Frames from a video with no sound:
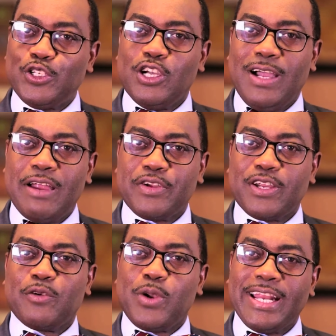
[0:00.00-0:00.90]
future of
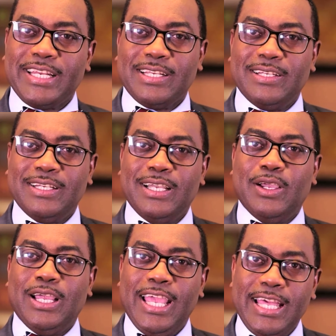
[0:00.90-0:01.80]
Africa, right
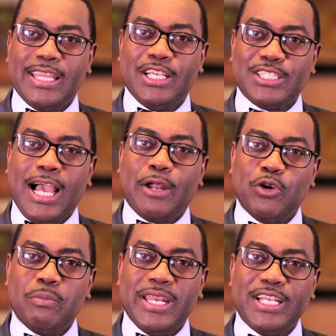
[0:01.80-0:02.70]
in these
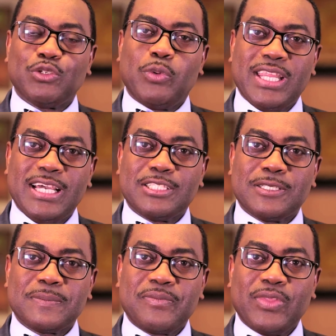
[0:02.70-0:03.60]
annual meetings with
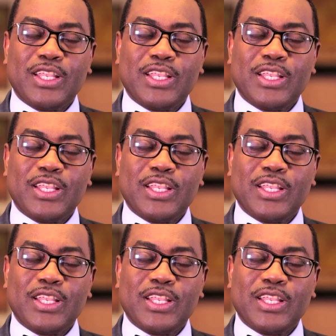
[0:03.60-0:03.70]
us.